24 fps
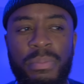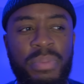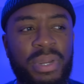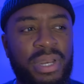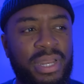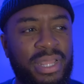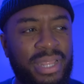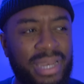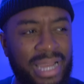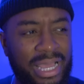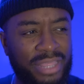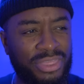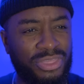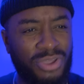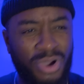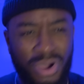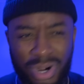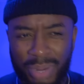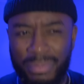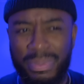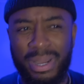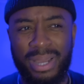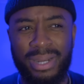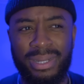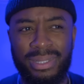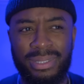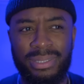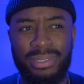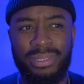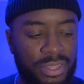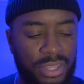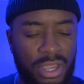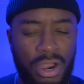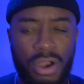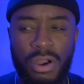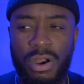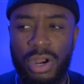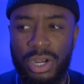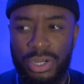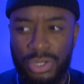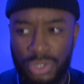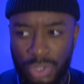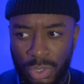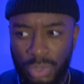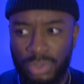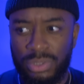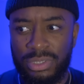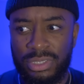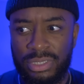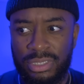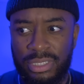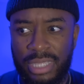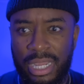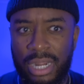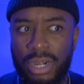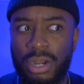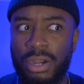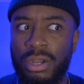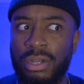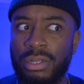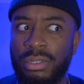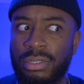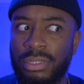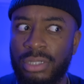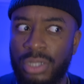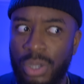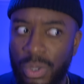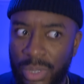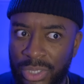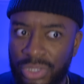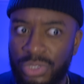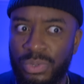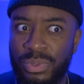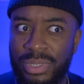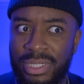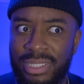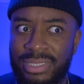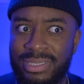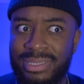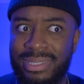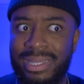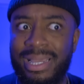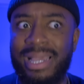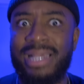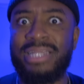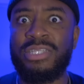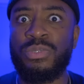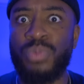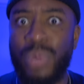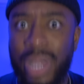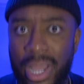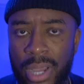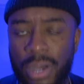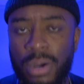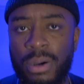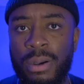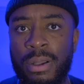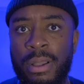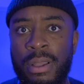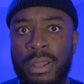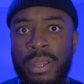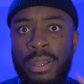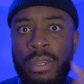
But then I thought about it. There are adults that are going through this as well.